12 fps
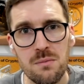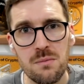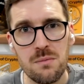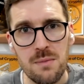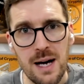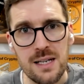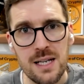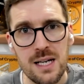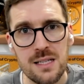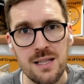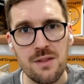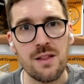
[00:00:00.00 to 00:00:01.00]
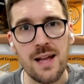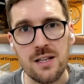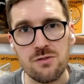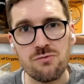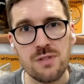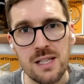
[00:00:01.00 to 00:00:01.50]
mandates. I think
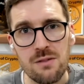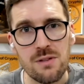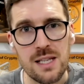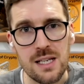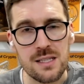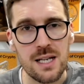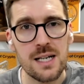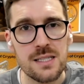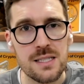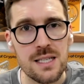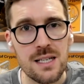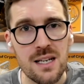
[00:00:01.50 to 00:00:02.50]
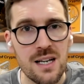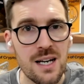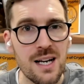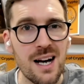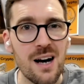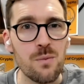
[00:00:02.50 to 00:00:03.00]
that's really, really exciting.
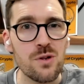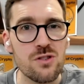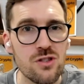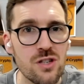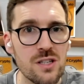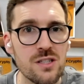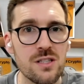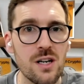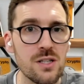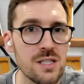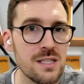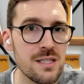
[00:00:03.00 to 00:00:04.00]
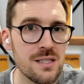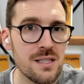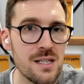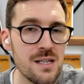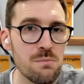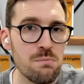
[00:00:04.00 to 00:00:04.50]
And we're just starting to
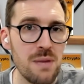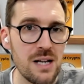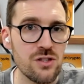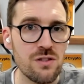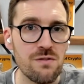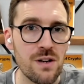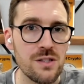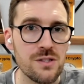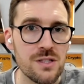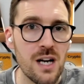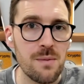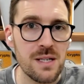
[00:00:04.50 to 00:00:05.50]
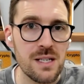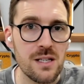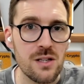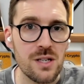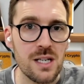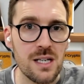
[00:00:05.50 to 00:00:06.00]
see pension funds coming and
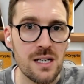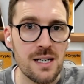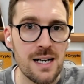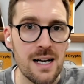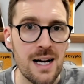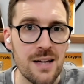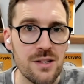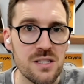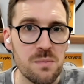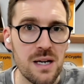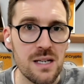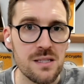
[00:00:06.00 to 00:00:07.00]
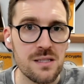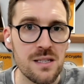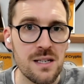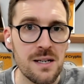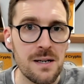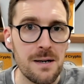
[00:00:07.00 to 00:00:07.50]
looking at the space
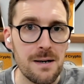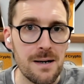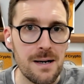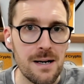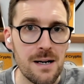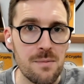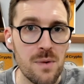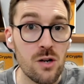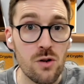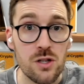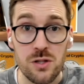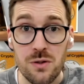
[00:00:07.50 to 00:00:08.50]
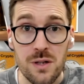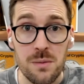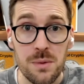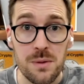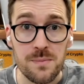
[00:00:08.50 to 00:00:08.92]
across Europe.